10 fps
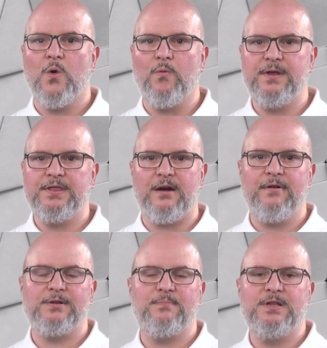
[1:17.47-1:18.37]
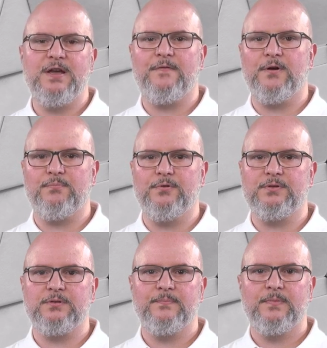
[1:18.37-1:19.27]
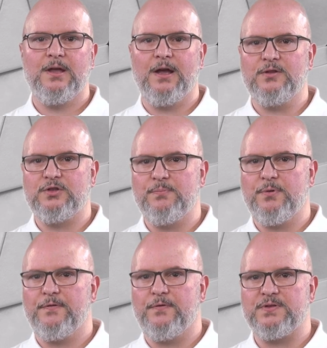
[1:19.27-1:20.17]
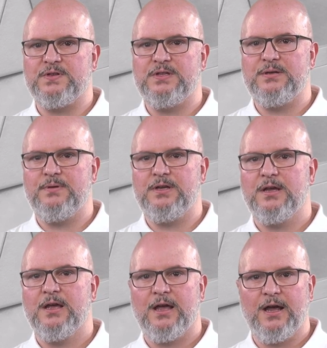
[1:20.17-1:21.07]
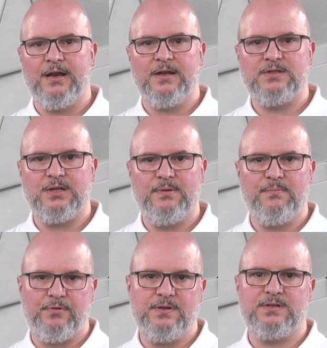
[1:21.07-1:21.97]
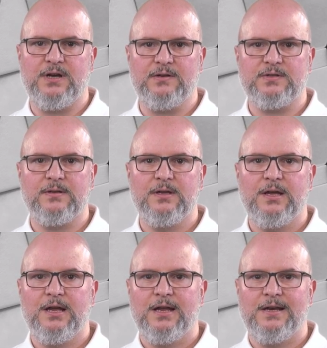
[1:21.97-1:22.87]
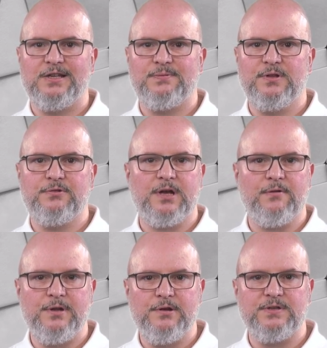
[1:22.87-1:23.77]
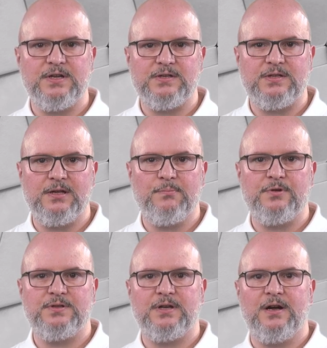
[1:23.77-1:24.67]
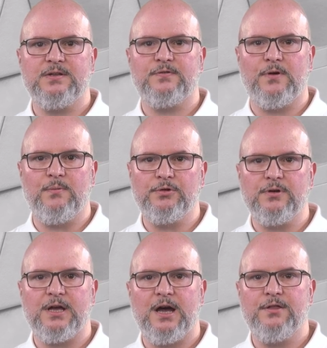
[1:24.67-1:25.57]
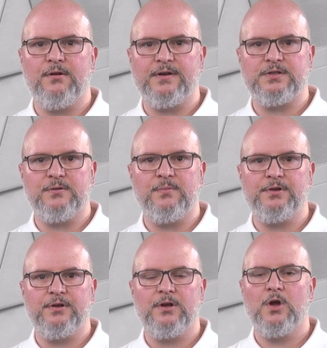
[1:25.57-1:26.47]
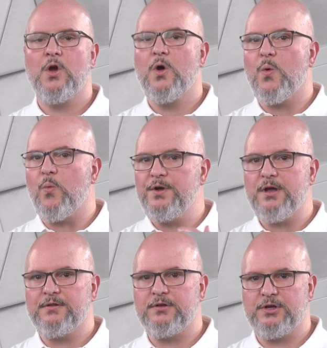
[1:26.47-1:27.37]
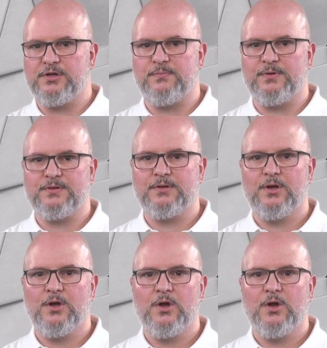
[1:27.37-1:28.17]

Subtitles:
with direct PDF output and support for CTB and STB print styles. This means you can reuse existing print styles from AutoCAD or ARES Commander without adjustments.